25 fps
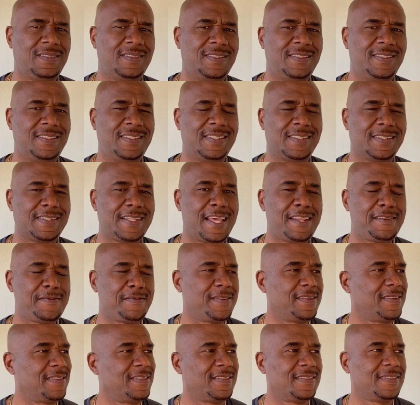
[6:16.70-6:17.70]
Does that
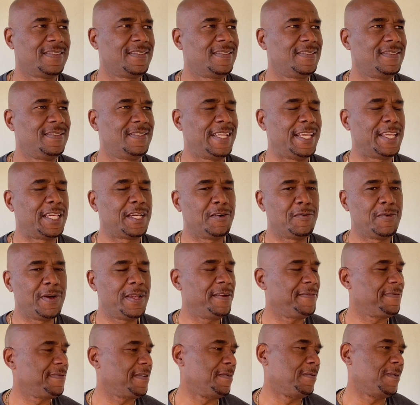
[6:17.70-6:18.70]
take away
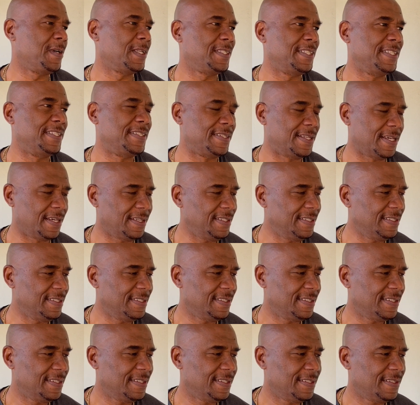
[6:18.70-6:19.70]
from what he's done?
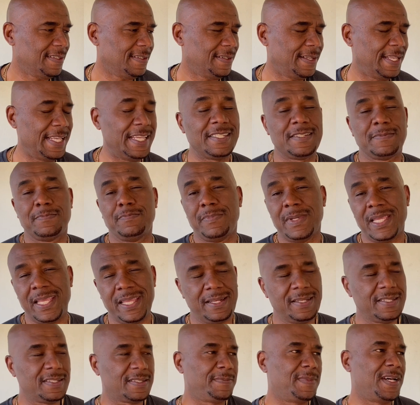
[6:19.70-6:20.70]
He's weighed
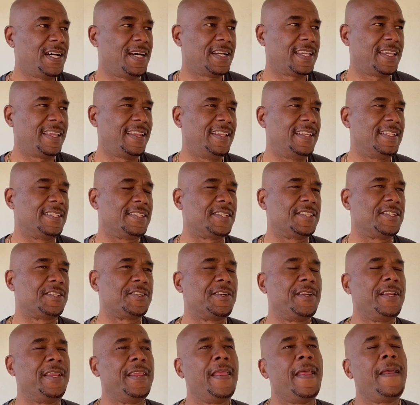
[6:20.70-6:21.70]
his market
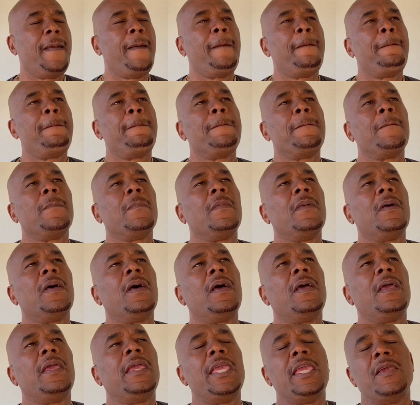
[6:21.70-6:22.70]
history.
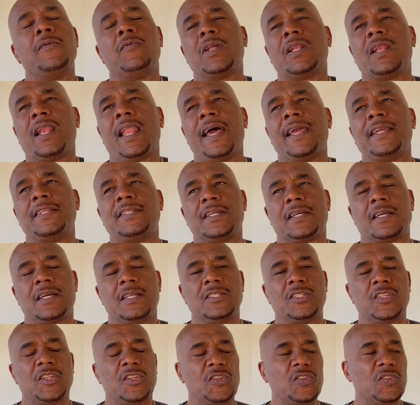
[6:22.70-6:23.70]
He would like to
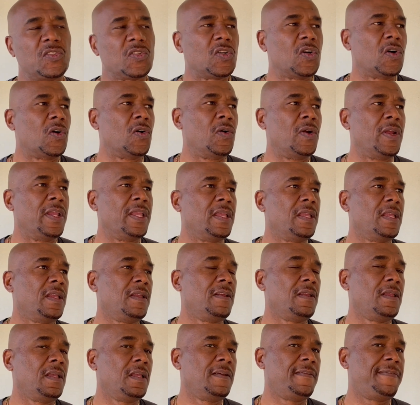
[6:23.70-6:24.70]
continue scoring.
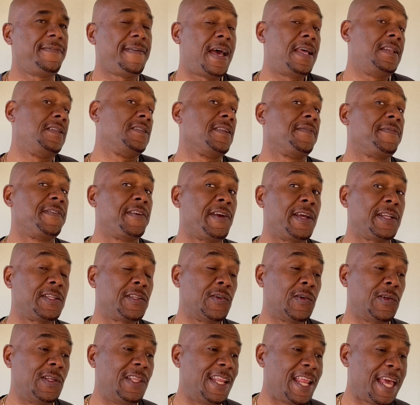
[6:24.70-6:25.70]
Fans of Virat
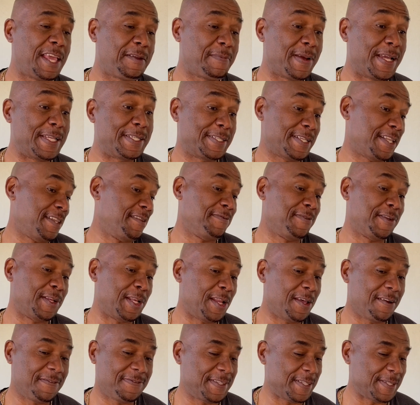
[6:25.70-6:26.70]
Kohli like myself would
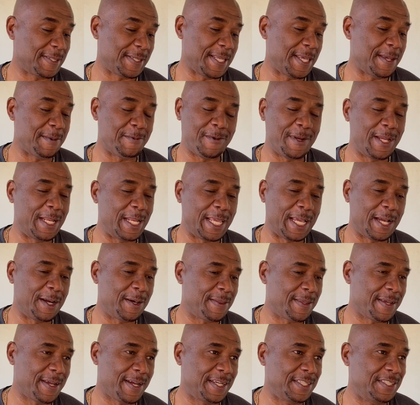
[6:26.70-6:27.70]
love to see him really out
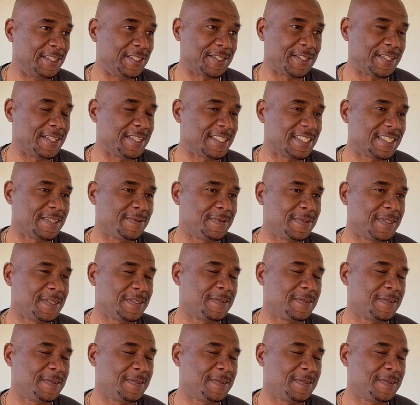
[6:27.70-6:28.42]
the hundreds.